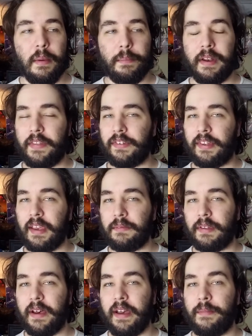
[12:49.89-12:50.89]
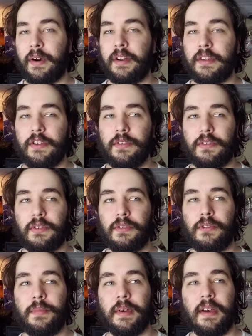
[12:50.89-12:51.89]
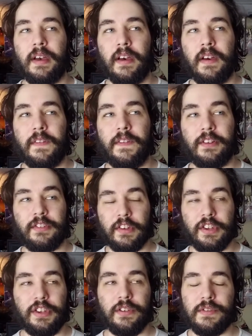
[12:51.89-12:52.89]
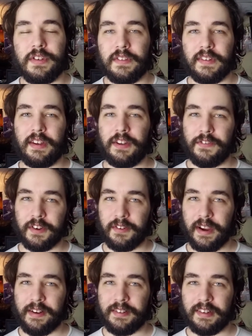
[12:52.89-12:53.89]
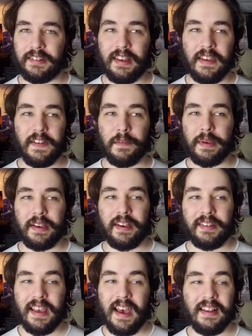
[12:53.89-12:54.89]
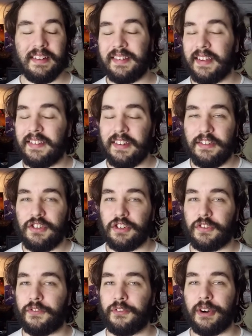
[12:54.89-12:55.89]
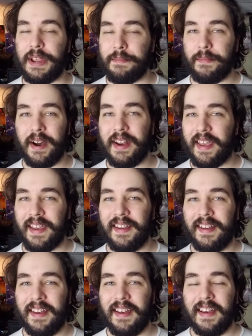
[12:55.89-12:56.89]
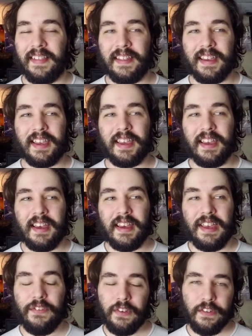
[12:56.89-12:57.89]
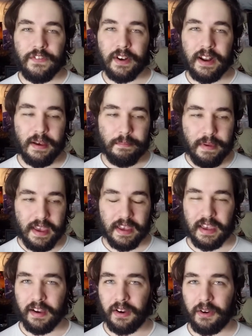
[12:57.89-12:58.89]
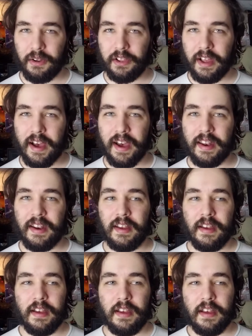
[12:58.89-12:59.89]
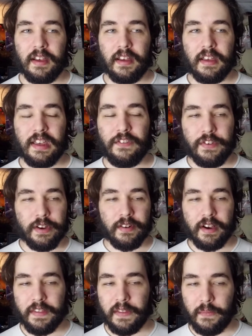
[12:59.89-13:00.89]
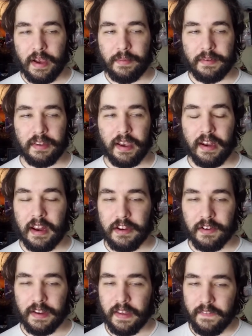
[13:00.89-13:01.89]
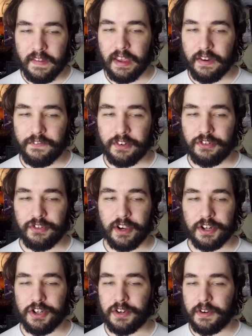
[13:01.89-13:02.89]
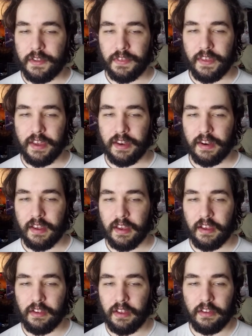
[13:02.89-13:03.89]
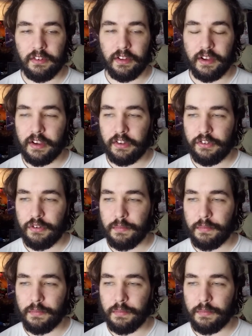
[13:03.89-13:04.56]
But at the same time, on YouTube, there's a huge incentive for creators to stay there because AdSense is just free money. Like, even if you're not making a whole lot, if you're on the website and you're in the infrastructure, then as long as you